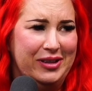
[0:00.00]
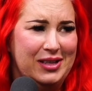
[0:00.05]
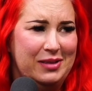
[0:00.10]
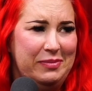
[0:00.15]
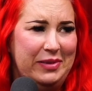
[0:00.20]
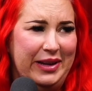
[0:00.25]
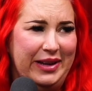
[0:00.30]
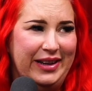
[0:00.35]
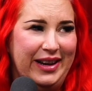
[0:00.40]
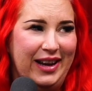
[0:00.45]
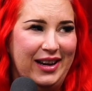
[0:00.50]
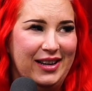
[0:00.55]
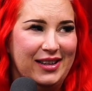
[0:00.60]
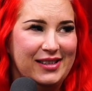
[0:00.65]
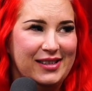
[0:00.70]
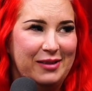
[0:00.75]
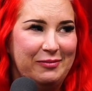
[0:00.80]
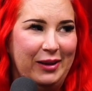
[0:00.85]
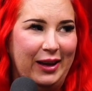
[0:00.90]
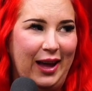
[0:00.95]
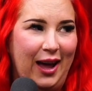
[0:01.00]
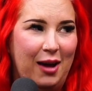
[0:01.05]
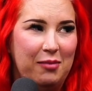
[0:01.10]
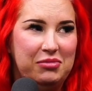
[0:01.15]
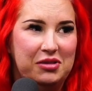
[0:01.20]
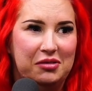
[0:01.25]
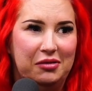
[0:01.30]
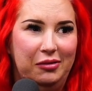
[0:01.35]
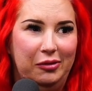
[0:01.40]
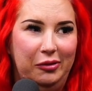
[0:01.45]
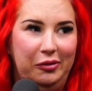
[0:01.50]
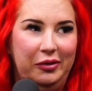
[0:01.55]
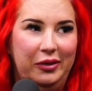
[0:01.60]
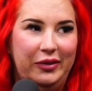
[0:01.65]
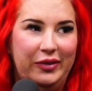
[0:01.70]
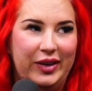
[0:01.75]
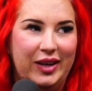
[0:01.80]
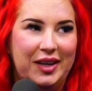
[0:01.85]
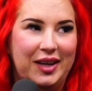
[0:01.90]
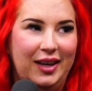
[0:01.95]
to be a dentist. I'm like, absolutely
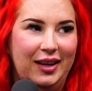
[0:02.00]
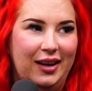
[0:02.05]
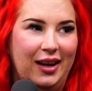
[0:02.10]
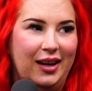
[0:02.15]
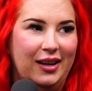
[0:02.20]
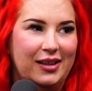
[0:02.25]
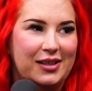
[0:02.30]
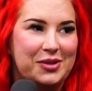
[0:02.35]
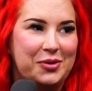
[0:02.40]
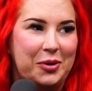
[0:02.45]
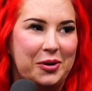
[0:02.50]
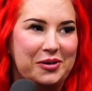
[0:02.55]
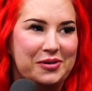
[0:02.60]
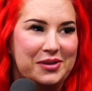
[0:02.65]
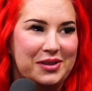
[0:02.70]
fucking not. It's gross.